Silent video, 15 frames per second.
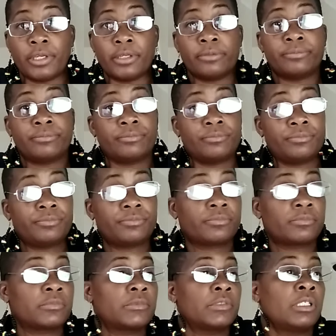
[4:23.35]

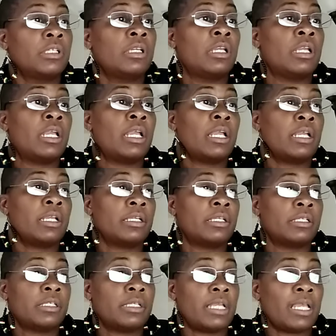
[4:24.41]

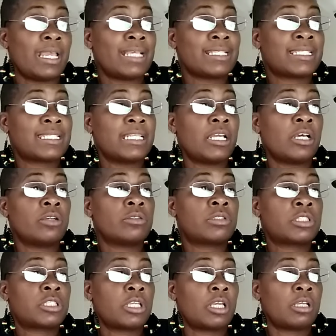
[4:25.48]

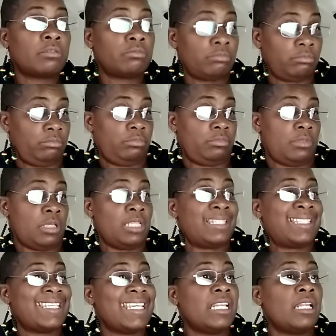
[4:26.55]
Acinetobacter
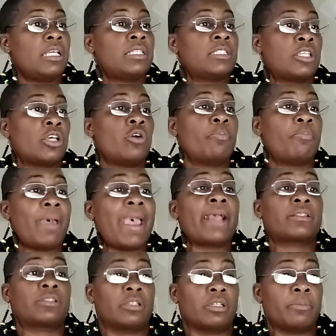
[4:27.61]
baumannii, these
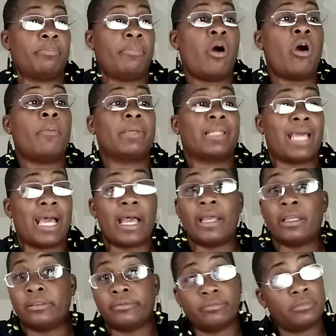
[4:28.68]
words is crazy, y'all, you
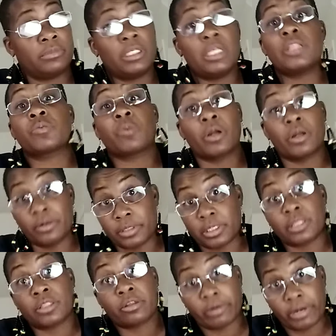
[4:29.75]
hear me?
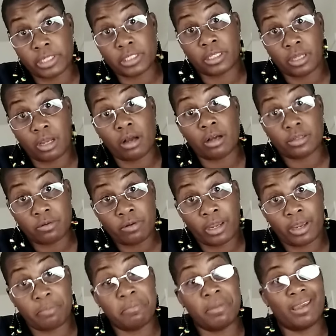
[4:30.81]
And
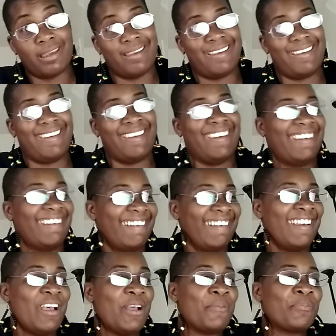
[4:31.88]
Pseudomonas
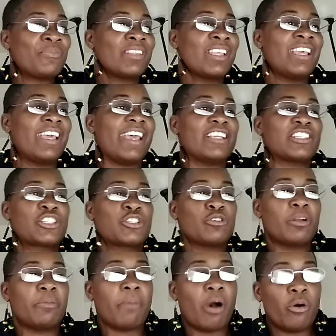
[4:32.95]

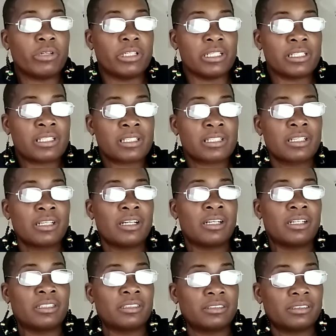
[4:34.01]

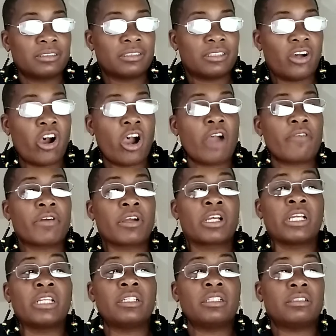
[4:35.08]
aeruginosa.
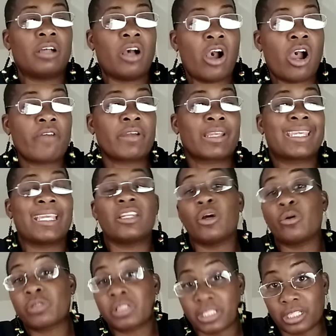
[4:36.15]
Good
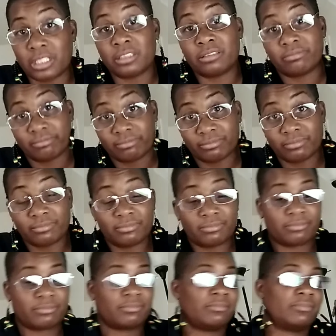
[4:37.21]
thing we don't have to say these
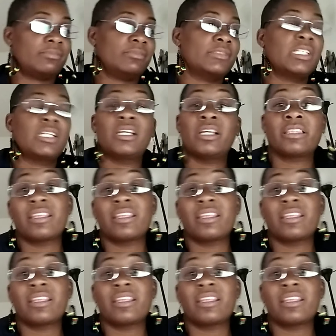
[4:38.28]
words every day.